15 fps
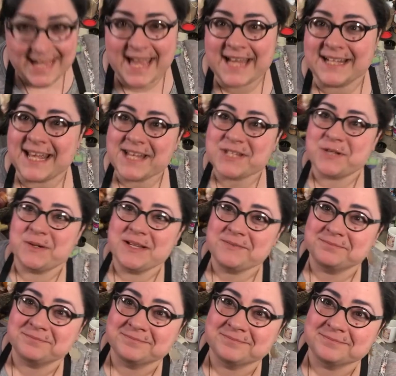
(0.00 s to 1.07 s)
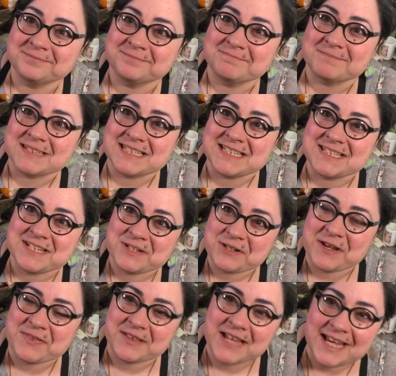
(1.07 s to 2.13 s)
can't get to it because it's
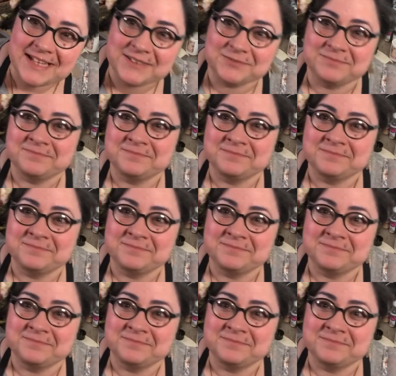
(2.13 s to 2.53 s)
underneath the light.